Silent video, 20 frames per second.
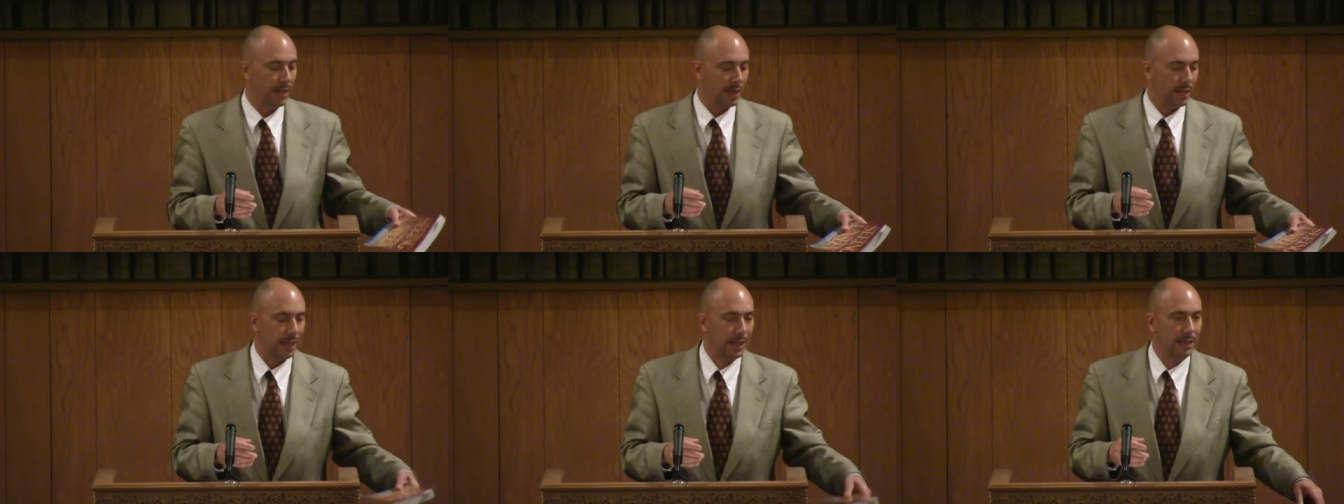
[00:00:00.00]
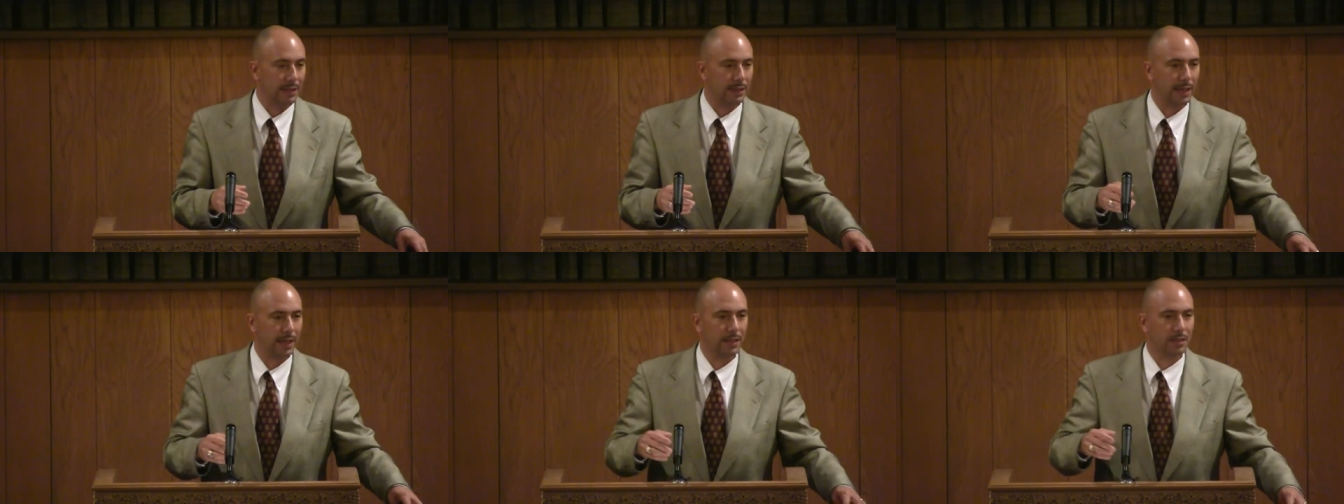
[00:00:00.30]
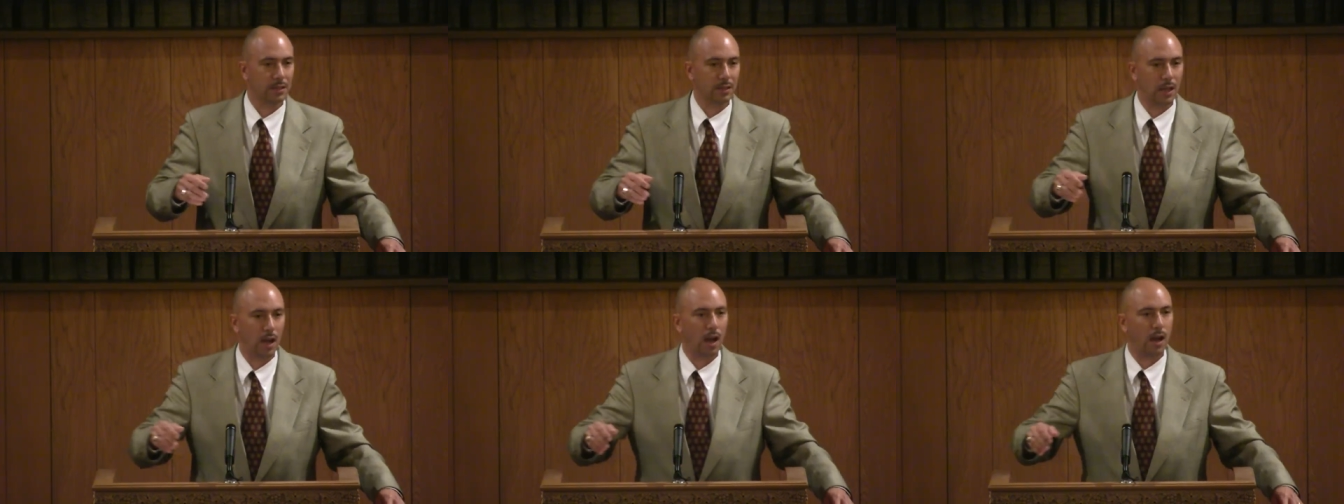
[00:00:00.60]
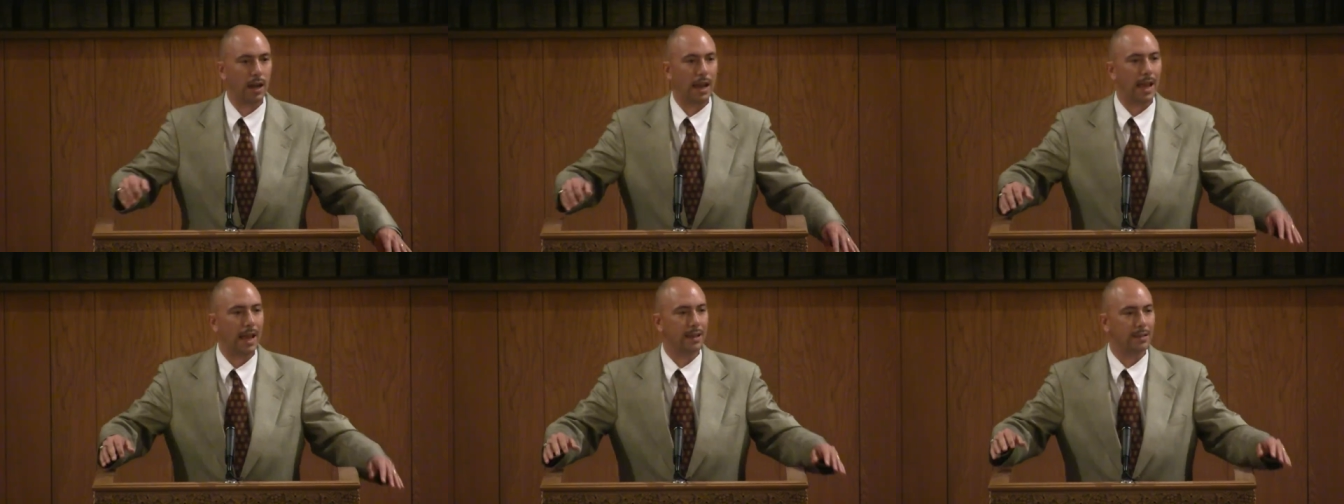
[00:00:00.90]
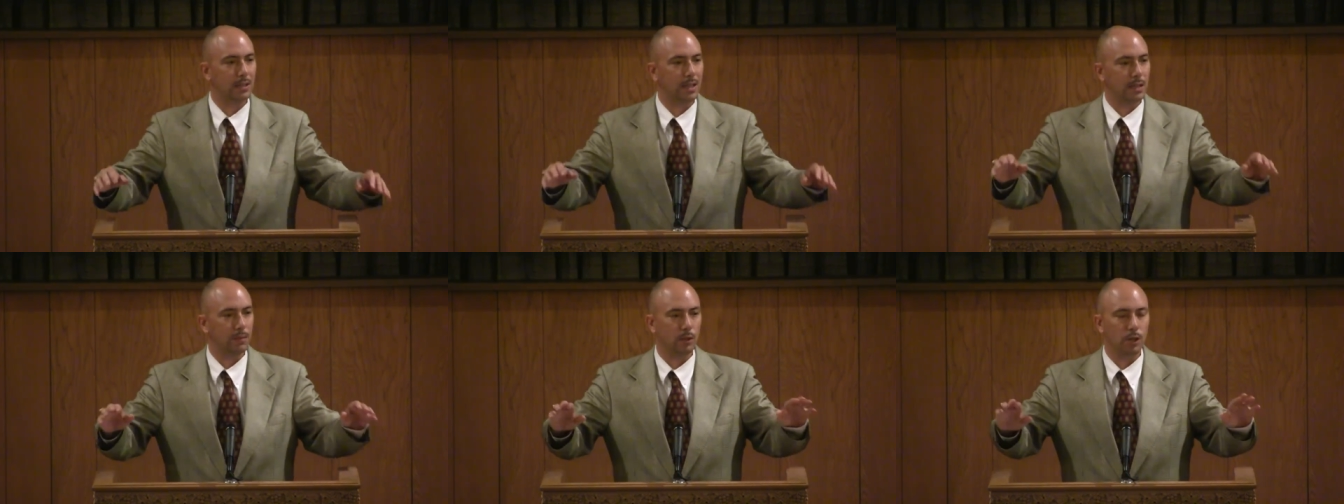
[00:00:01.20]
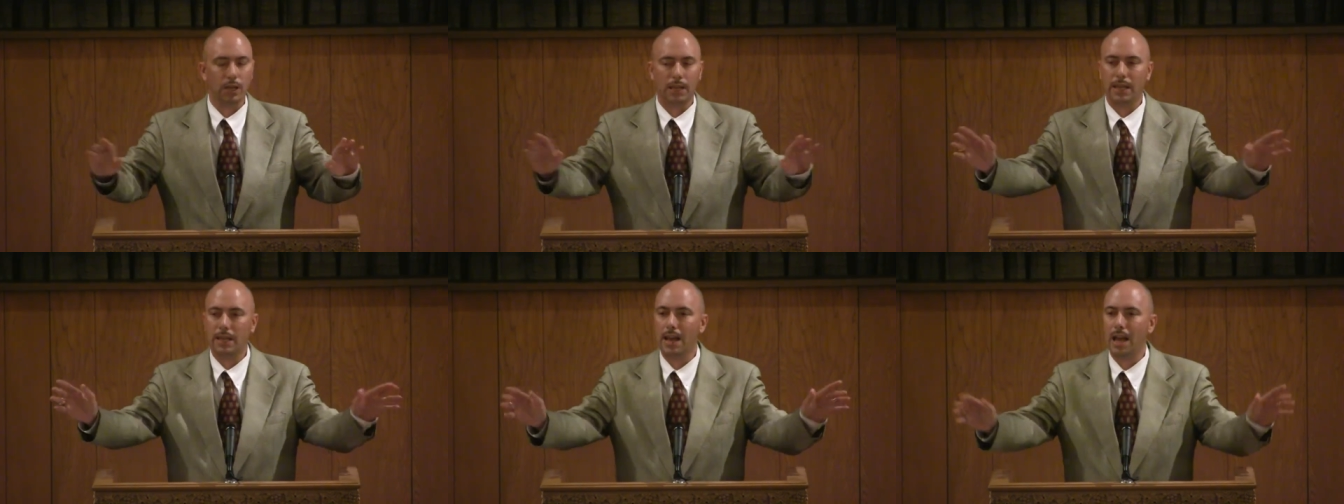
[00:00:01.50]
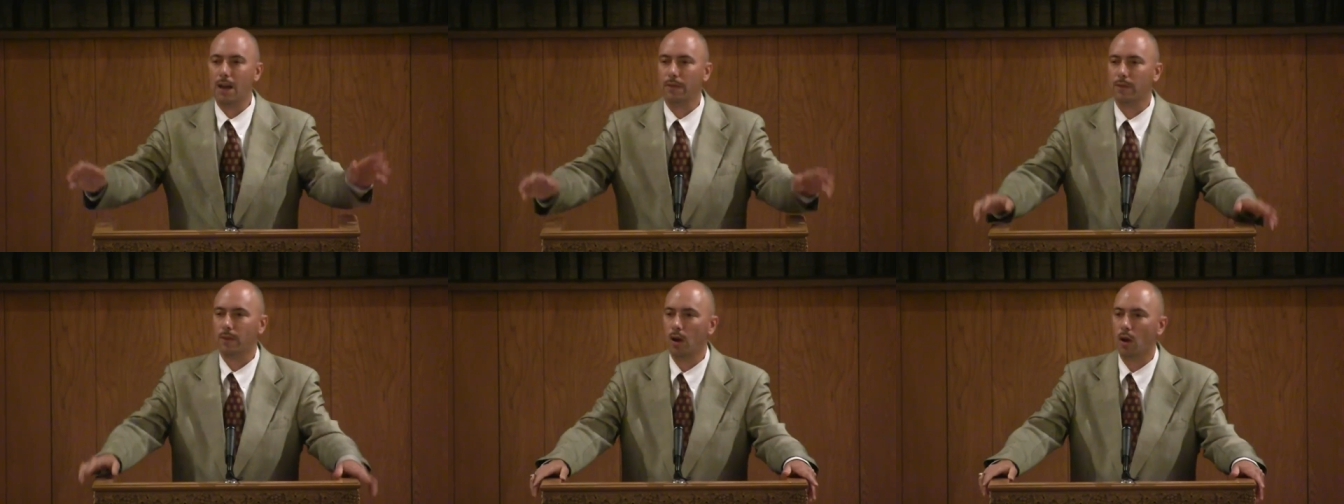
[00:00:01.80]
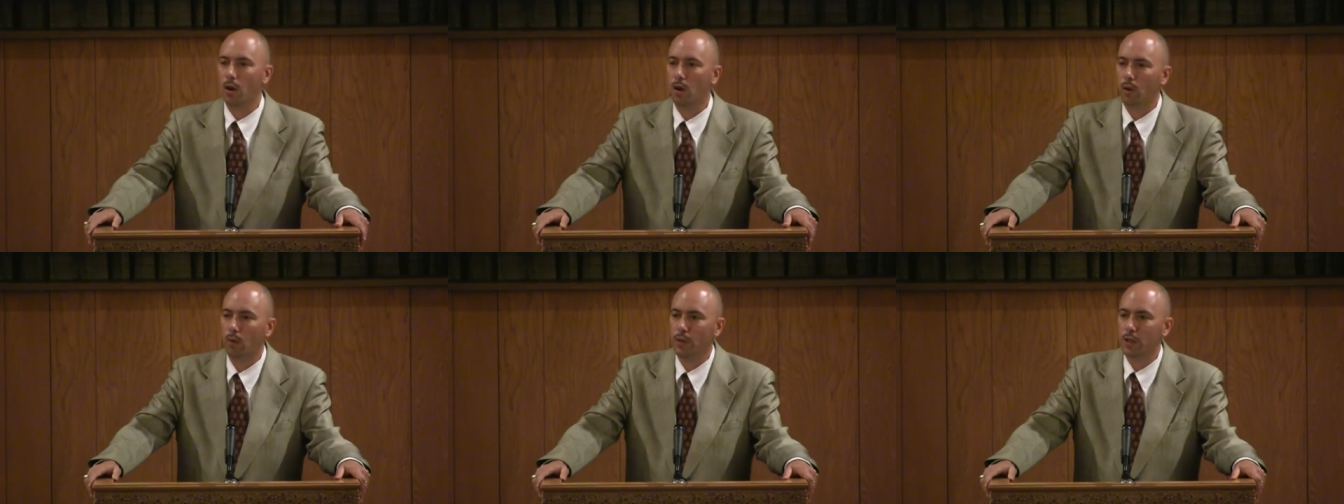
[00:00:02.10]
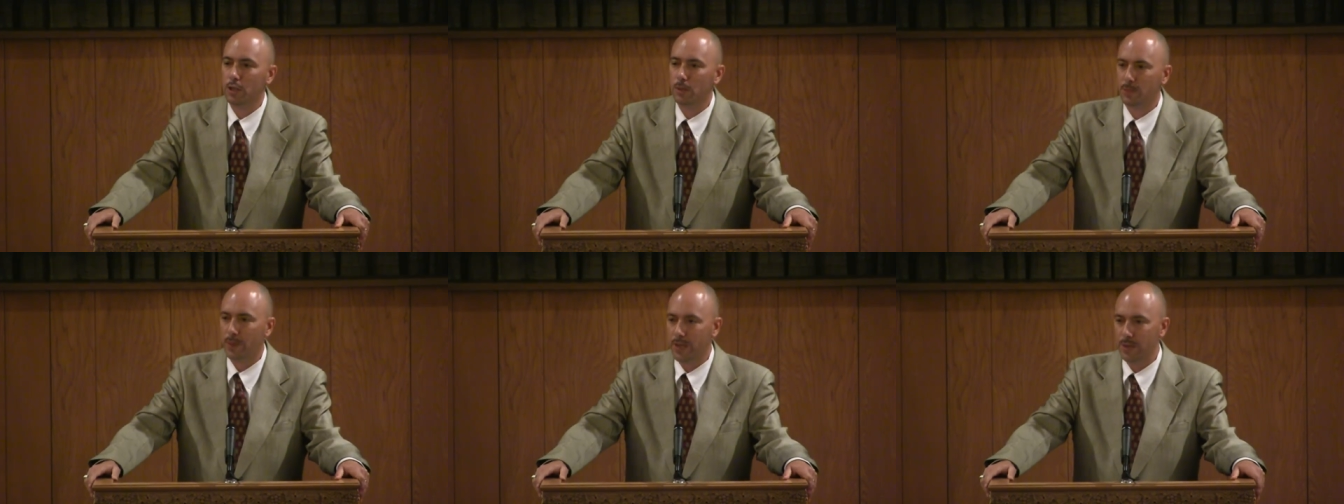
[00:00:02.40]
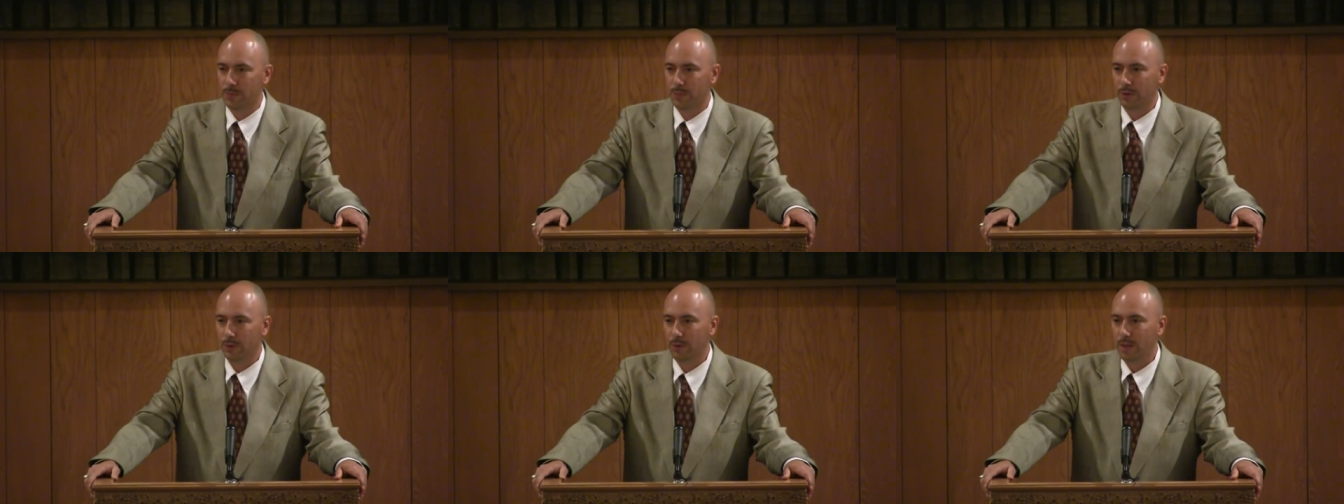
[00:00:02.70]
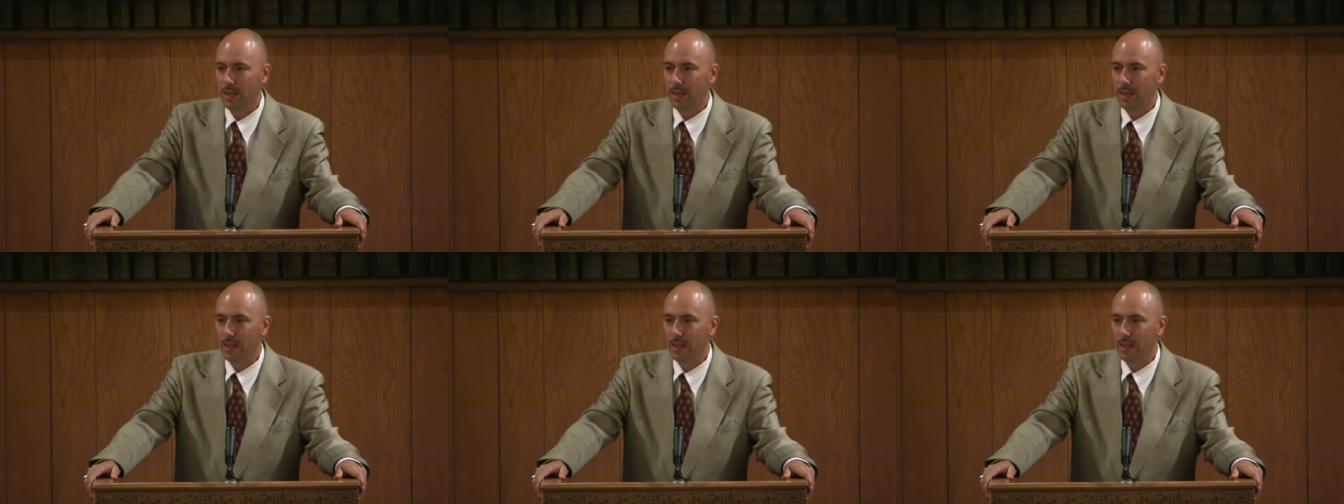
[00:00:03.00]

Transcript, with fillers: He thinks God has him looking out for all these people